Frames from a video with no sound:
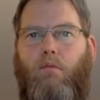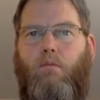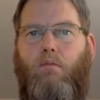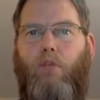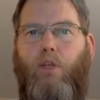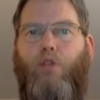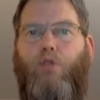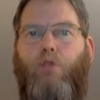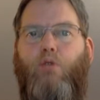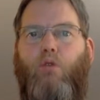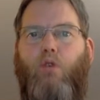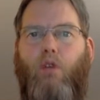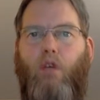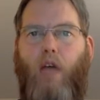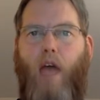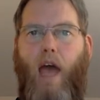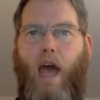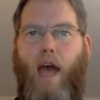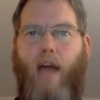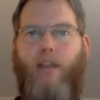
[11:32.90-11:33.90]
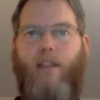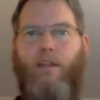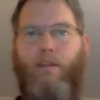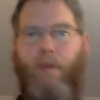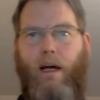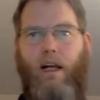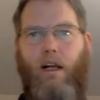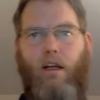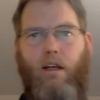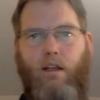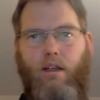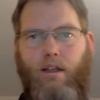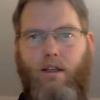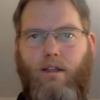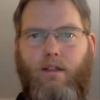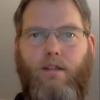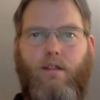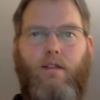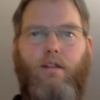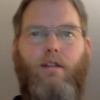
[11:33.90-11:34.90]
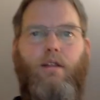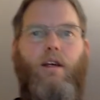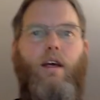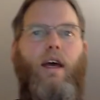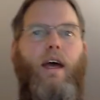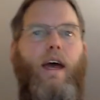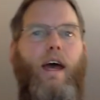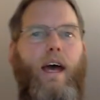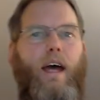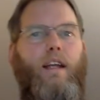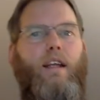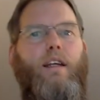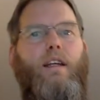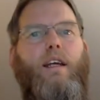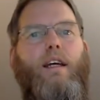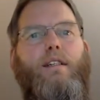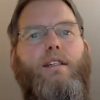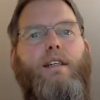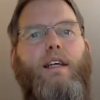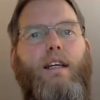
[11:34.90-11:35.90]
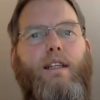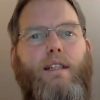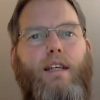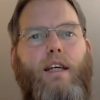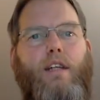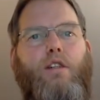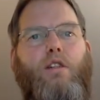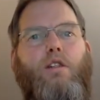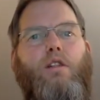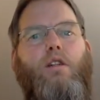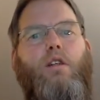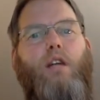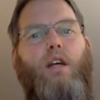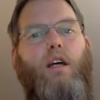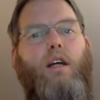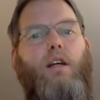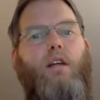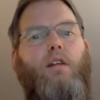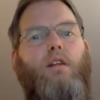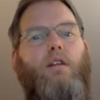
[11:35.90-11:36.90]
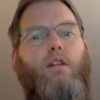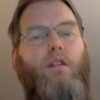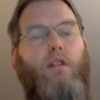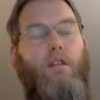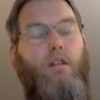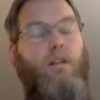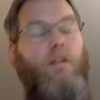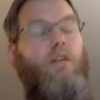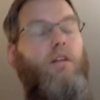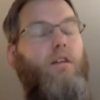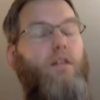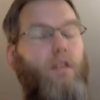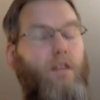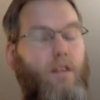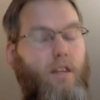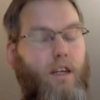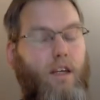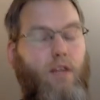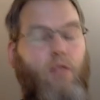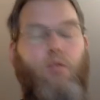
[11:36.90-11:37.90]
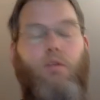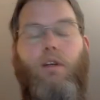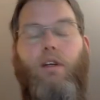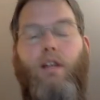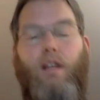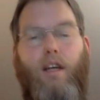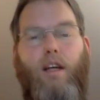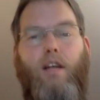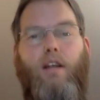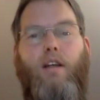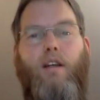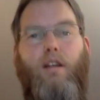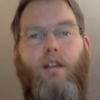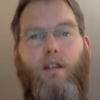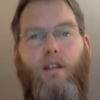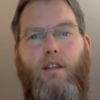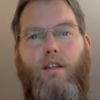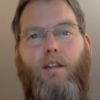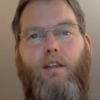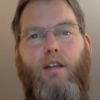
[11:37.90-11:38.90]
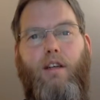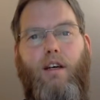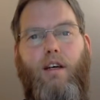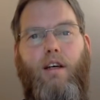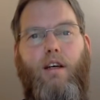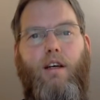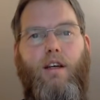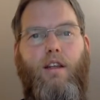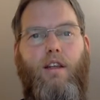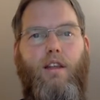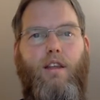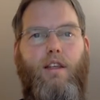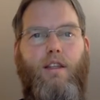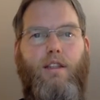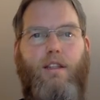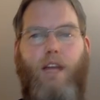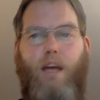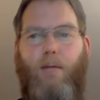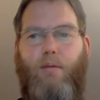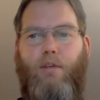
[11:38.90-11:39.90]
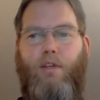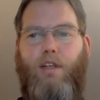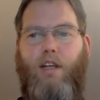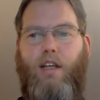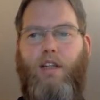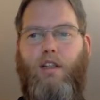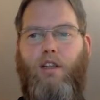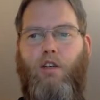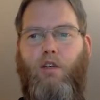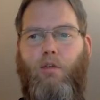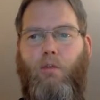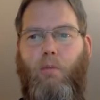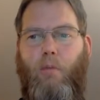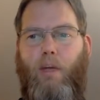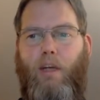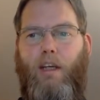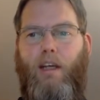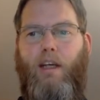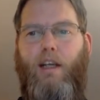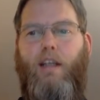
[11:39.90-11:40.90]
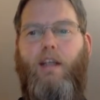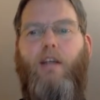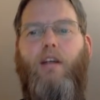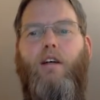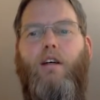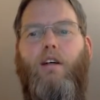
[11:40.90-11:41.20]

make sure XML is added as an extension, and thank you, Kilian. This library does it automatically.